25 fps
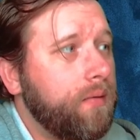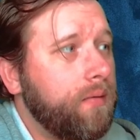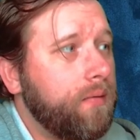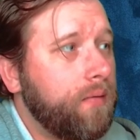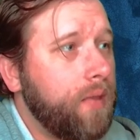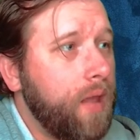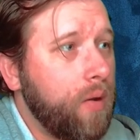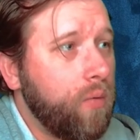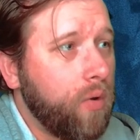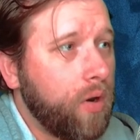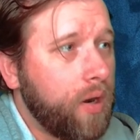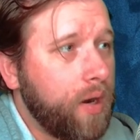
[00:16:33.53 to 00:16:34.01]

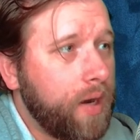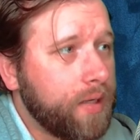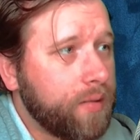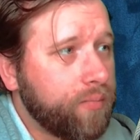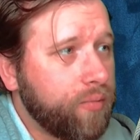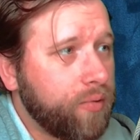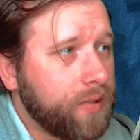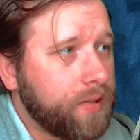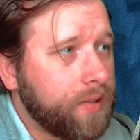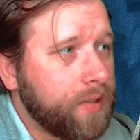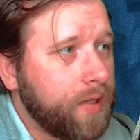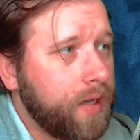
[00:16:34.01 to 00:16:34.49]
they were as
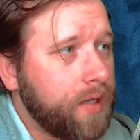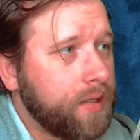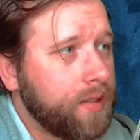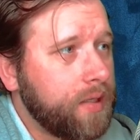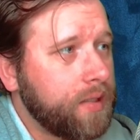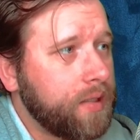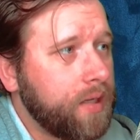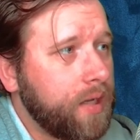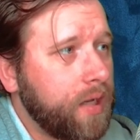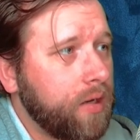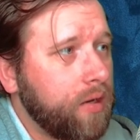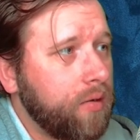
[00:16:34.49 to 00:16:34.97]
precise
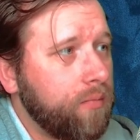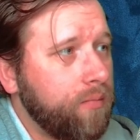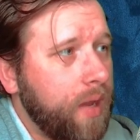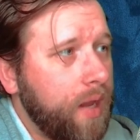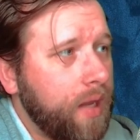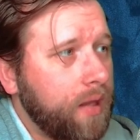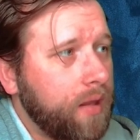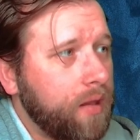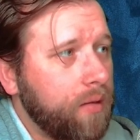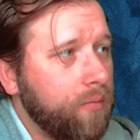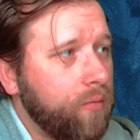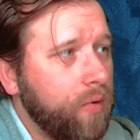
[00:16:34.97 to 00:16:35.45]
as I could
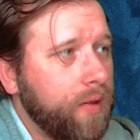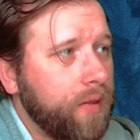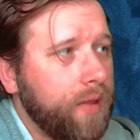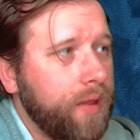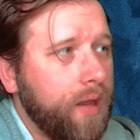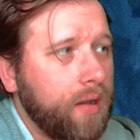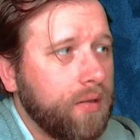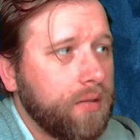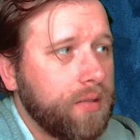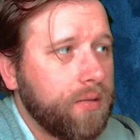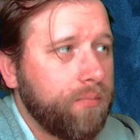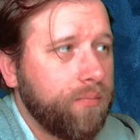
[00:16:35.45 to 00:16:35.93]
make them
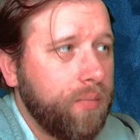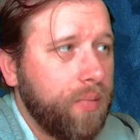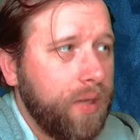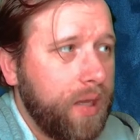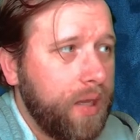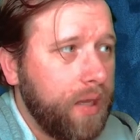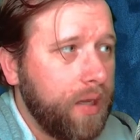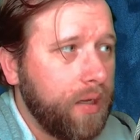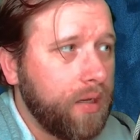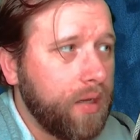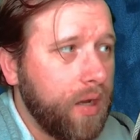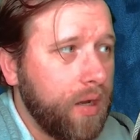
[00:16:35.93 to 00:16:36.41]
without
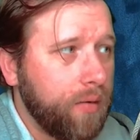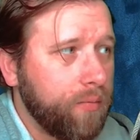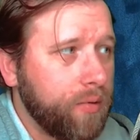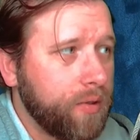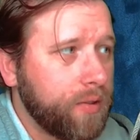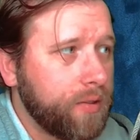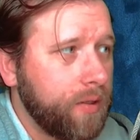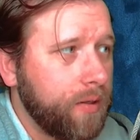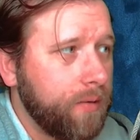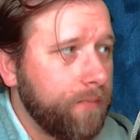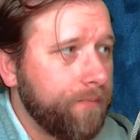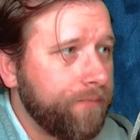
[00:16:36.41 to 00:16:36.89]
being
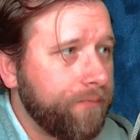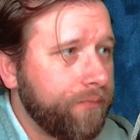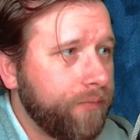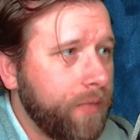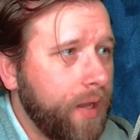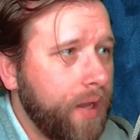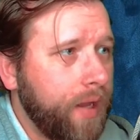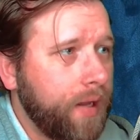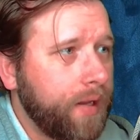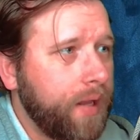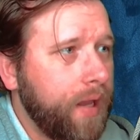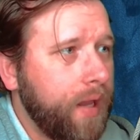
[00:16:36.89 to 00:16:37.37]
cumbersome.
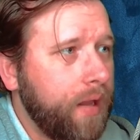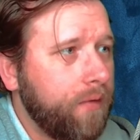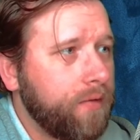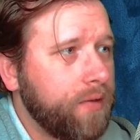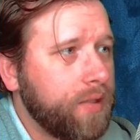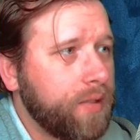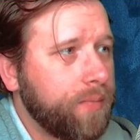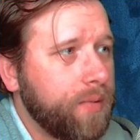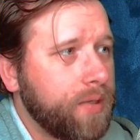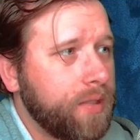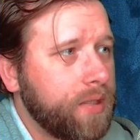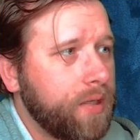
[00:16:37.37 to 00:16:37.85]
I gave
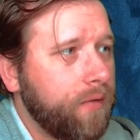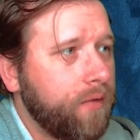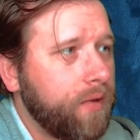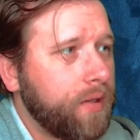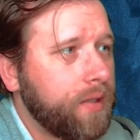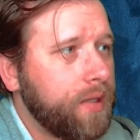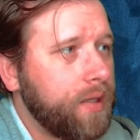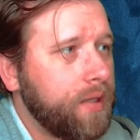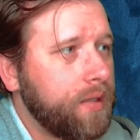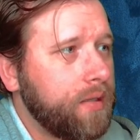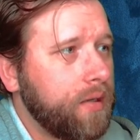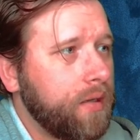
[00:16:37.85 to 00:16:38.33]
specific
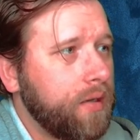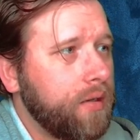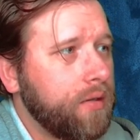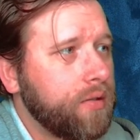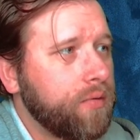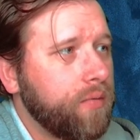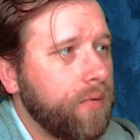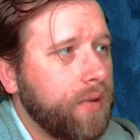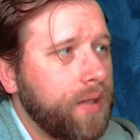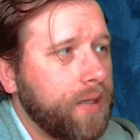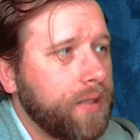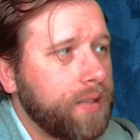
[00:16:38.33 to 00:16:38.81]

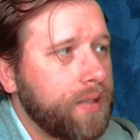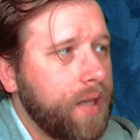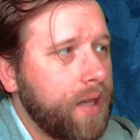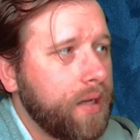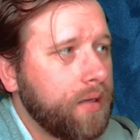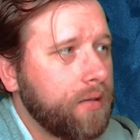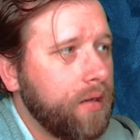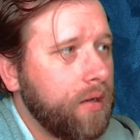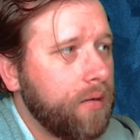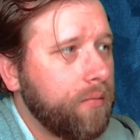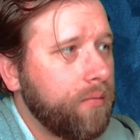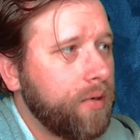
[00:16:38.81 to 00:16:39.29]
details with
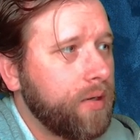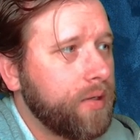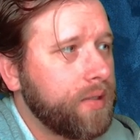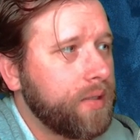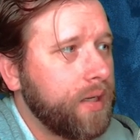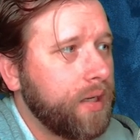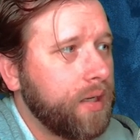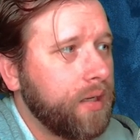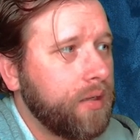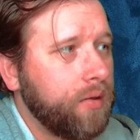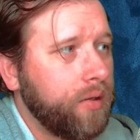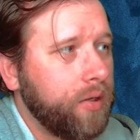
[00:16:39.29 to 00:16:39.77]
exact numbers
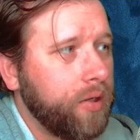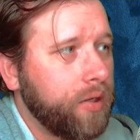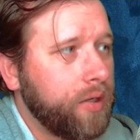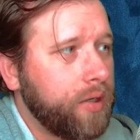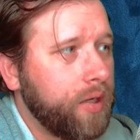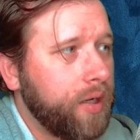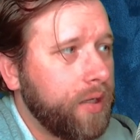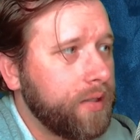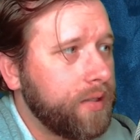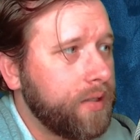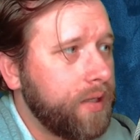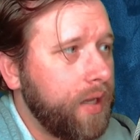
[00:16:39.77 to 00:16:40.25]
and clear
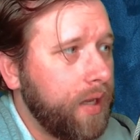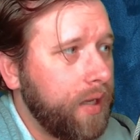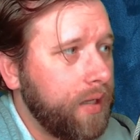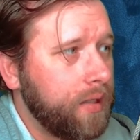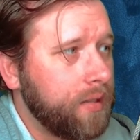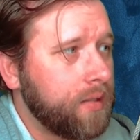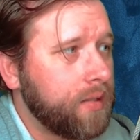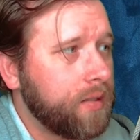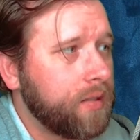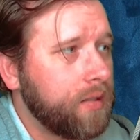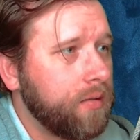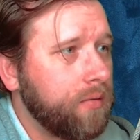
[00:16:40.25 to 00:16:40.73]
cut
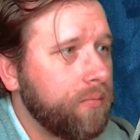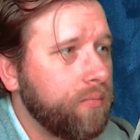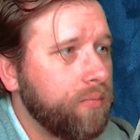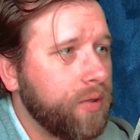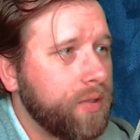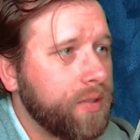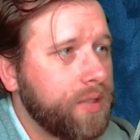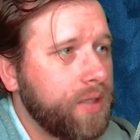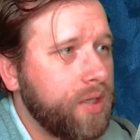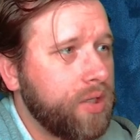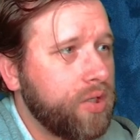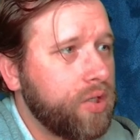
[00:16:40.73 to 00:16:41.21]
dates. And uh,
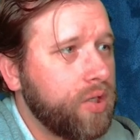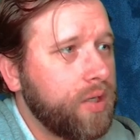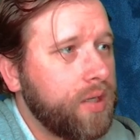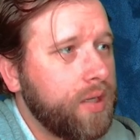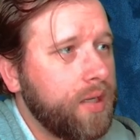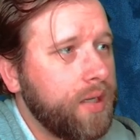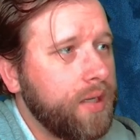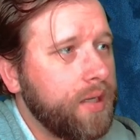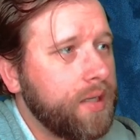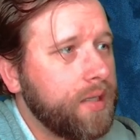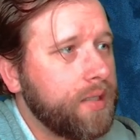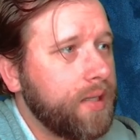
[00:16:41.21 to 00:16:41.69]
precision
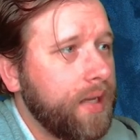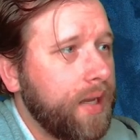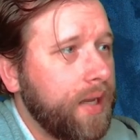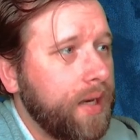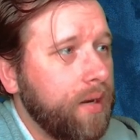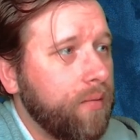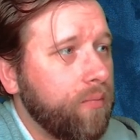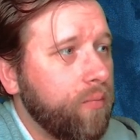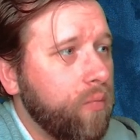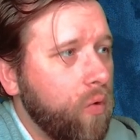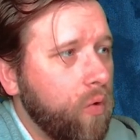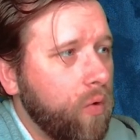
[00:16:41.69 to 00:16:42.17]
is an
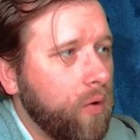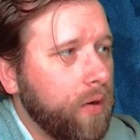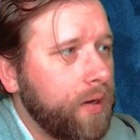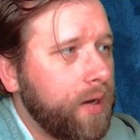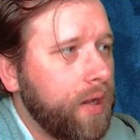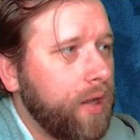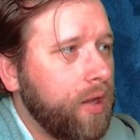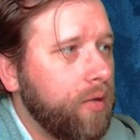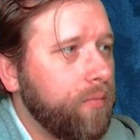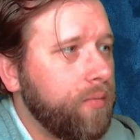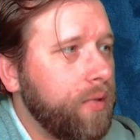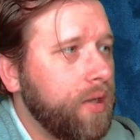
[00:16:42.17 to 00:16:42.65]
important
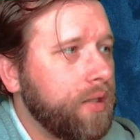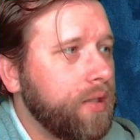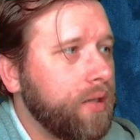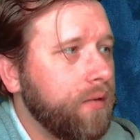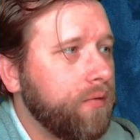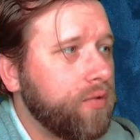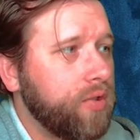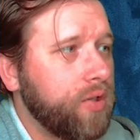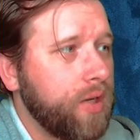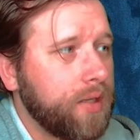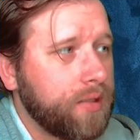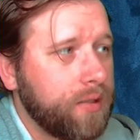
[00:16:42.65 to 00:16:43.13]
element
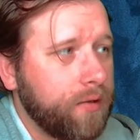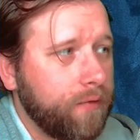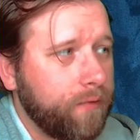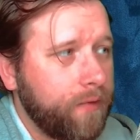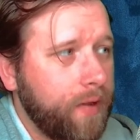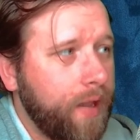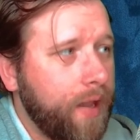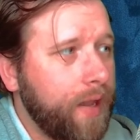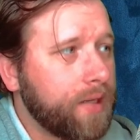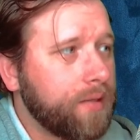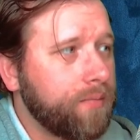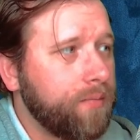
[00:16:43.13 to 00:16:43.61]
of Just the
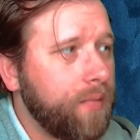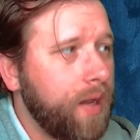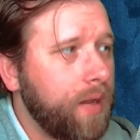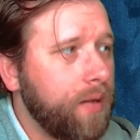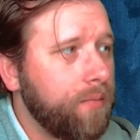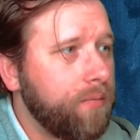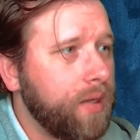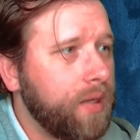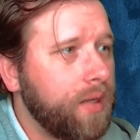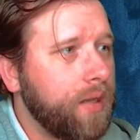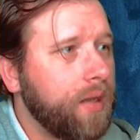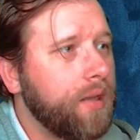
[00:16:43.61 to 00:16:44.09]
Facts
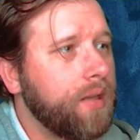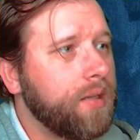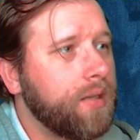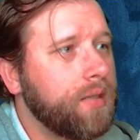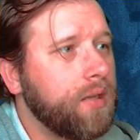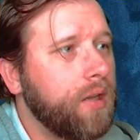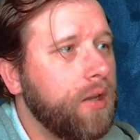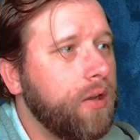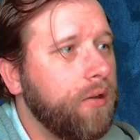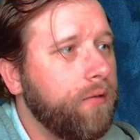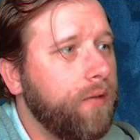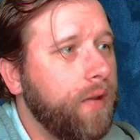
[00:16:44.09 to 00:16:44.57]
Man because
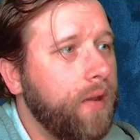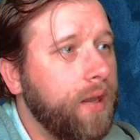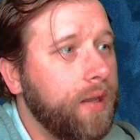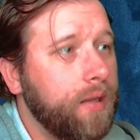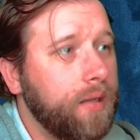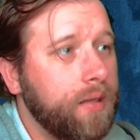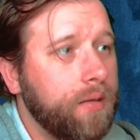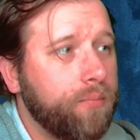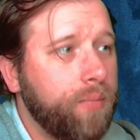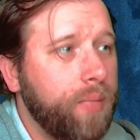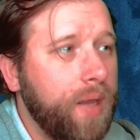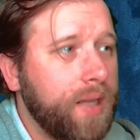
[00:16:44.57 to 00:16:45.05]
of
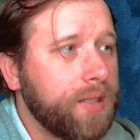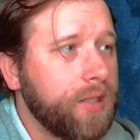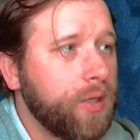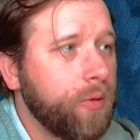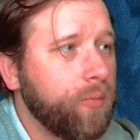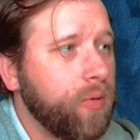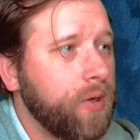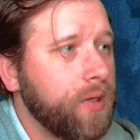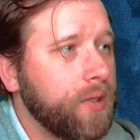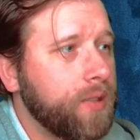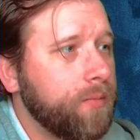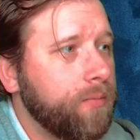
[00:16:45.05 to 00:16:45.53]
a
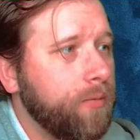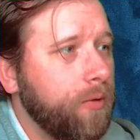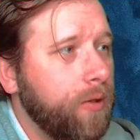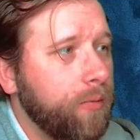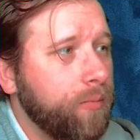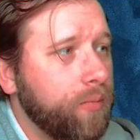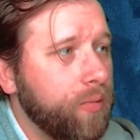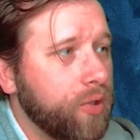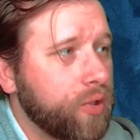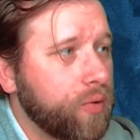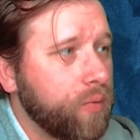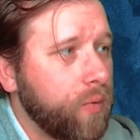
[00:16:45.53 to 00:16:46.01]
basic principle
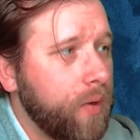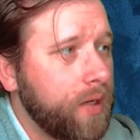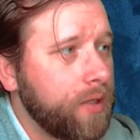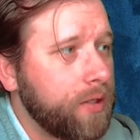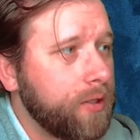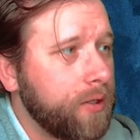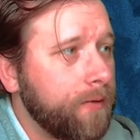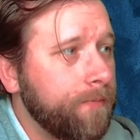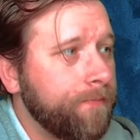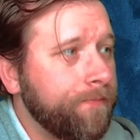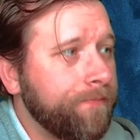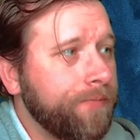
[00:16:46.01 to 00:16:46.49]
of
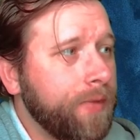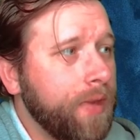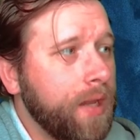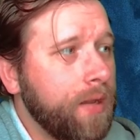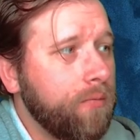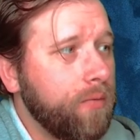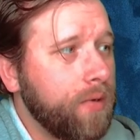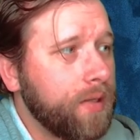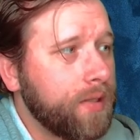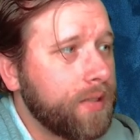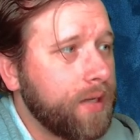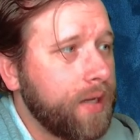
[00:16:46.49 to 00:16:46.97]
persuasion.
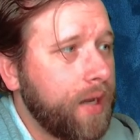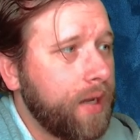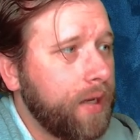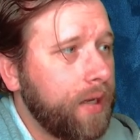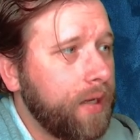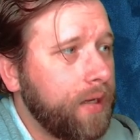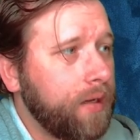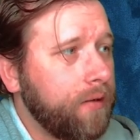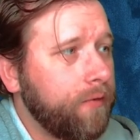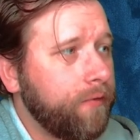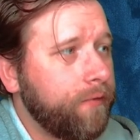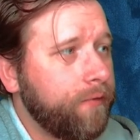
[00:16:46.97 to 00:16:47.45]
When
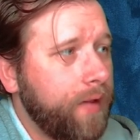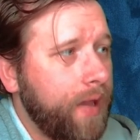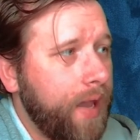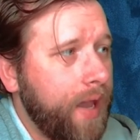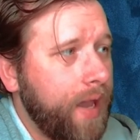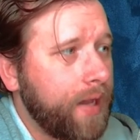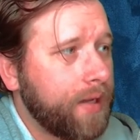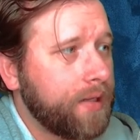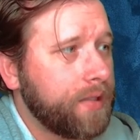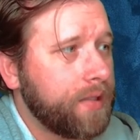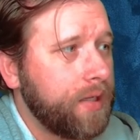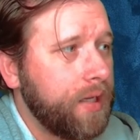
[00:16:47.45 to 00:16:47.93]
citing
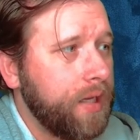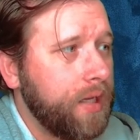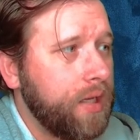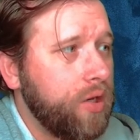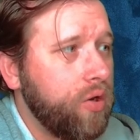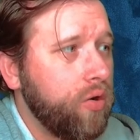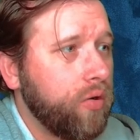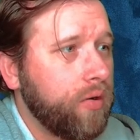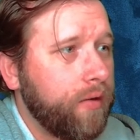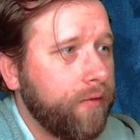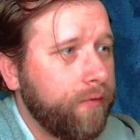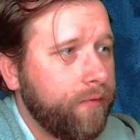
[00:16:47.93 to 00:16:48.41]
facts in
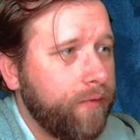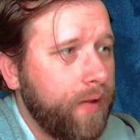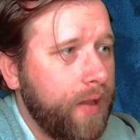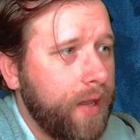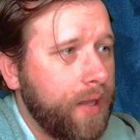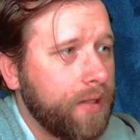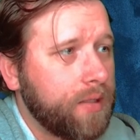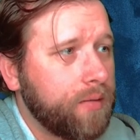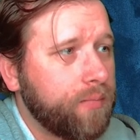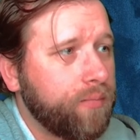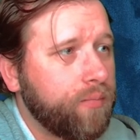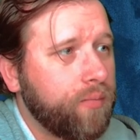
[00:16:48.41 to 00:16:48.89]
your
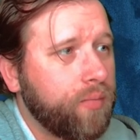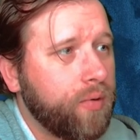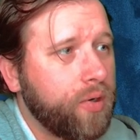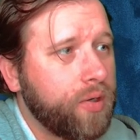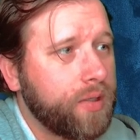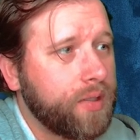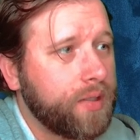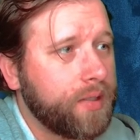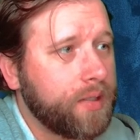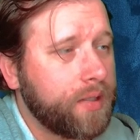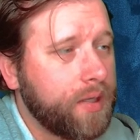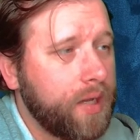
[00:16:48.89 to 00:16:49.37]
defense,
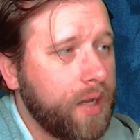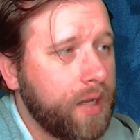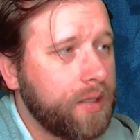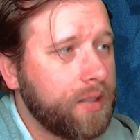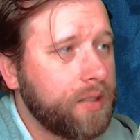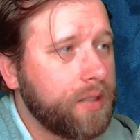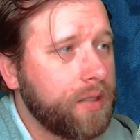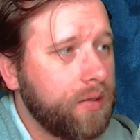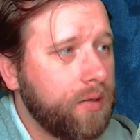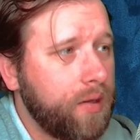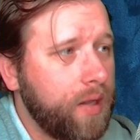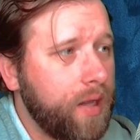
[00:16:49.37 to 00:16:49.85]

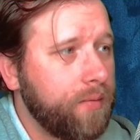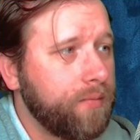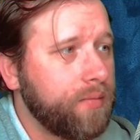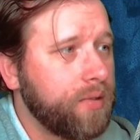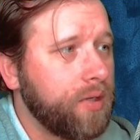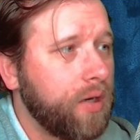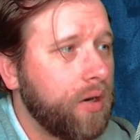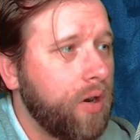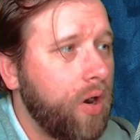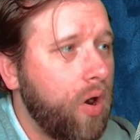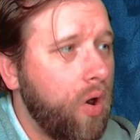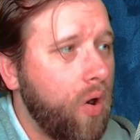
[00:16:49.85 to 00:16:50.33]
precise claims
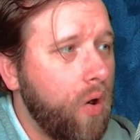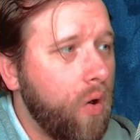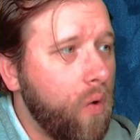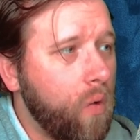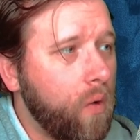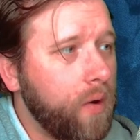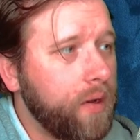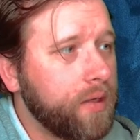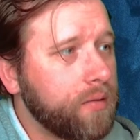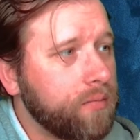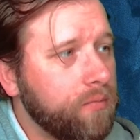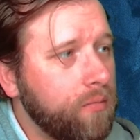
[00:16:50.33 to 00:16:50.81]
are
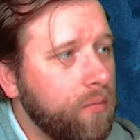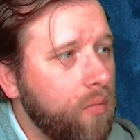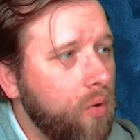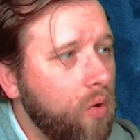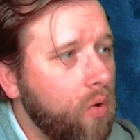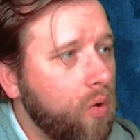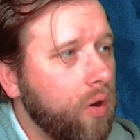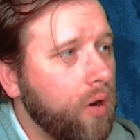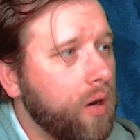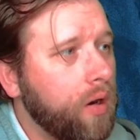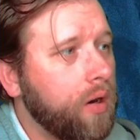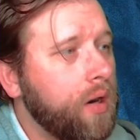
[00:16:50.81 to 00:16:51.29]
always
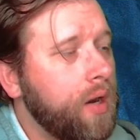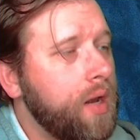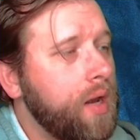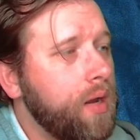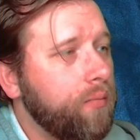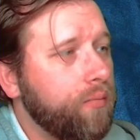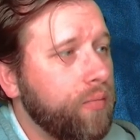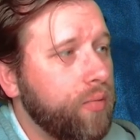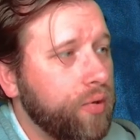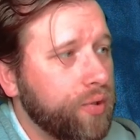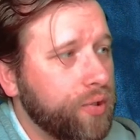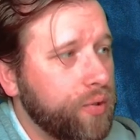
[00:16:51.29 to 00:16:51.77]
more
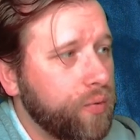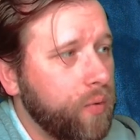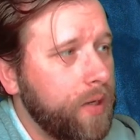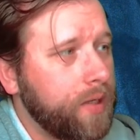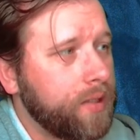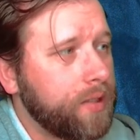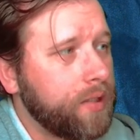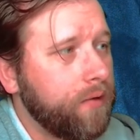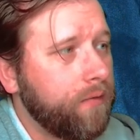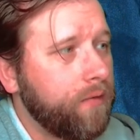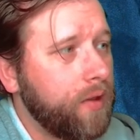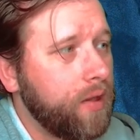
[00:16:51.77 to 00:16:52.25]

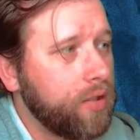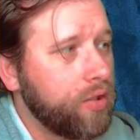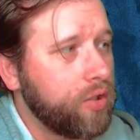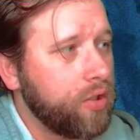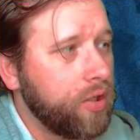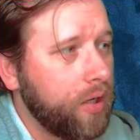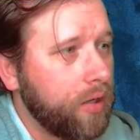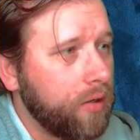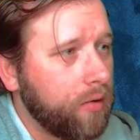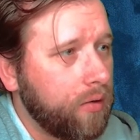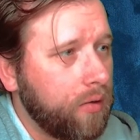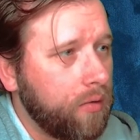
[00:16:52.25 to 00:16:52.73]
persuasive than
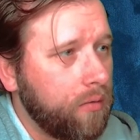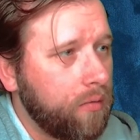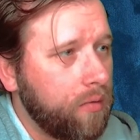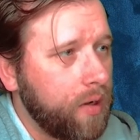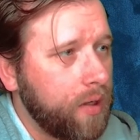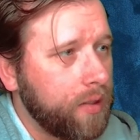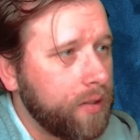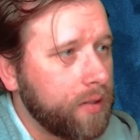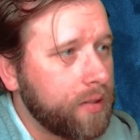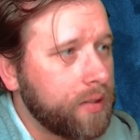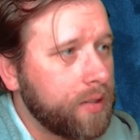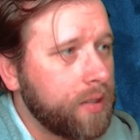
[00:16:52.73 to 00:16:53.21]
general
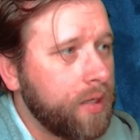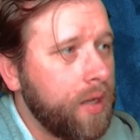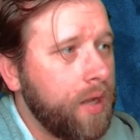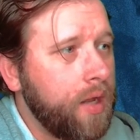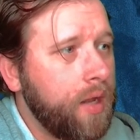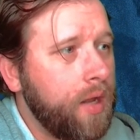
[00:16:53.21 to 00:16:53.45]
ones.